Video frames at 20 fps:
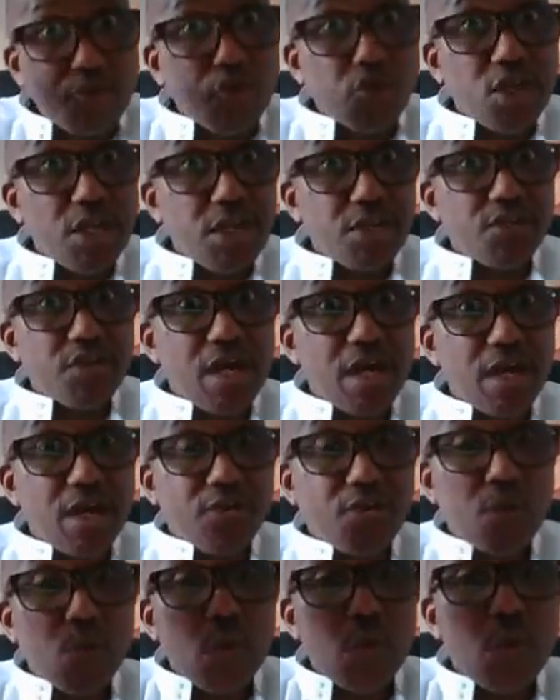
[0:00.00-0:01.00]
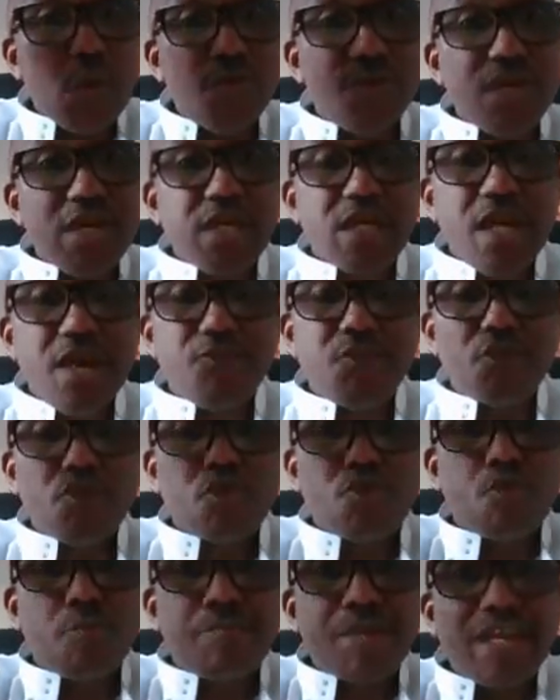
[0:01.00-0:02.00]
during the TRRC, we were very careful
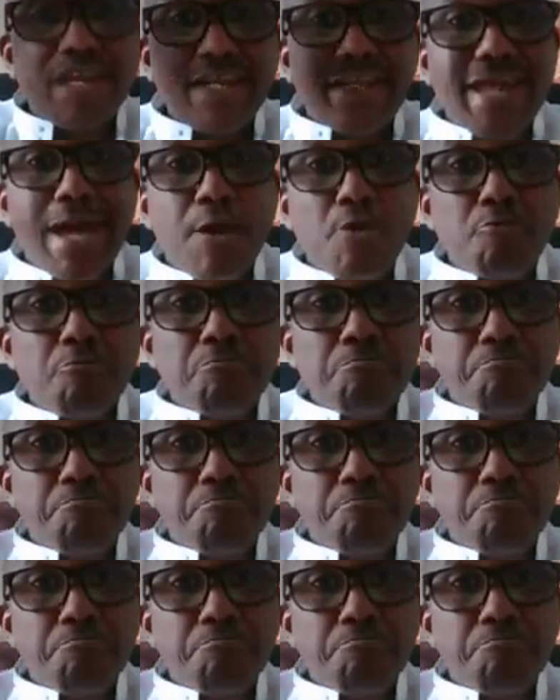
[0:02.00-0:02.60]
not to bring it down.